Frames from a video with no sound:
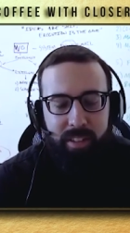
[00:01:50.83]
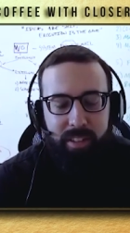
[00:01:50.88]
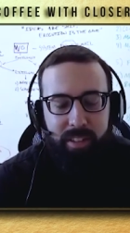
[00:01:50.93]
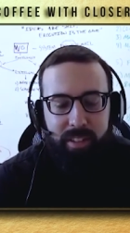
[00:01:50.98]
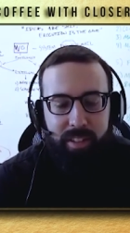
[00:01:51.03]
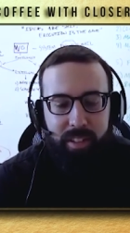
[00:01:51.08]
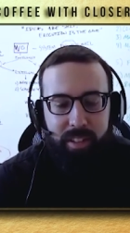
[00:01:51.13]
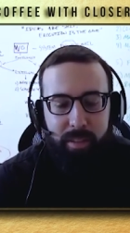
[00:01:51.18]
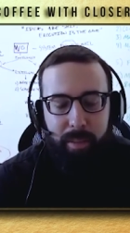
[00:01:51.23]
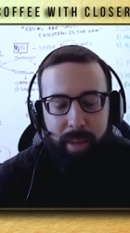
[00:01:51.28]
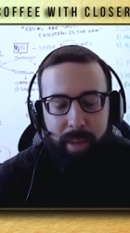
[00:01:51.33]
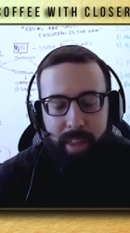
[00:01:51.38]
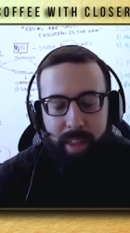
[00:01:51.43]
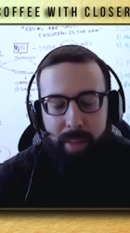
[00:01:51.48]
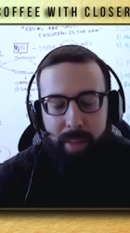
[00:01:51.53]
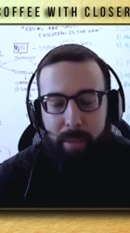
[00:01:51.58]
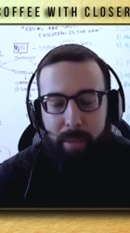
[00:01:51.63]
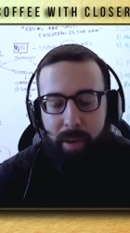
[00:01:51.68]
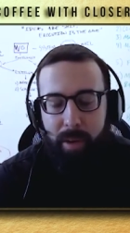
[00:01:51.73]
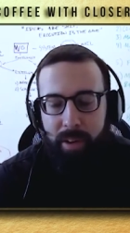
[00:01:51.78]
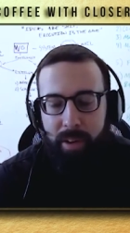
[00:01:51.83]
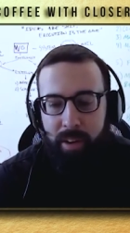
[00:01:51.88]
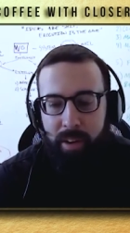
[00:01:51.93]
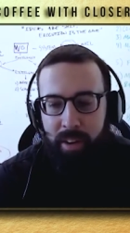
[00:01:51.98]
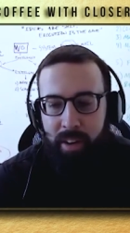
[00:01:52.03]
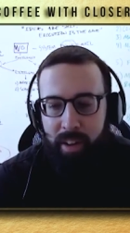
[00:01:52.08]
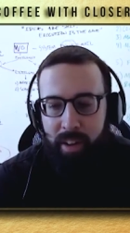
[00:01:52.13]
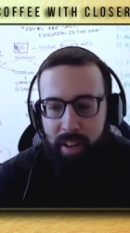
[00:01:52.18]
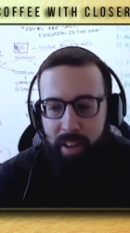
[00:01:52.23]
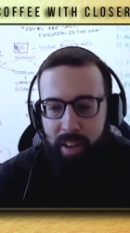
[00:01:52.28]
my then partner
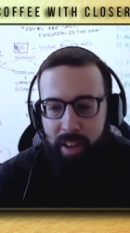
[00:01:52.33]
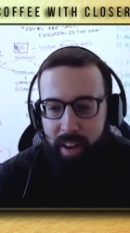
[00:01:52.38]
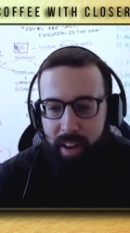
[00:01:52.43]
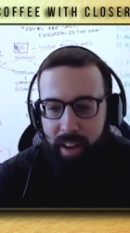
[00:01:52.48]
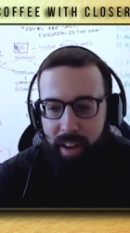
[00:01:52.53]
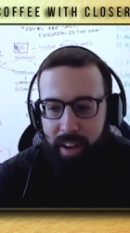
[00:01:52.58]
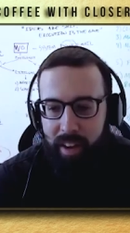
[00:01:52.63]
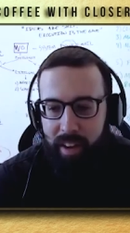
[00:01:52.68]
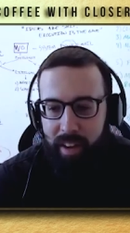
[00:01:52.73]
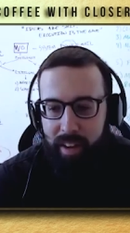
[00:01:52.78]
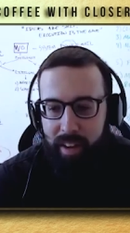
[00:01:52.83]
and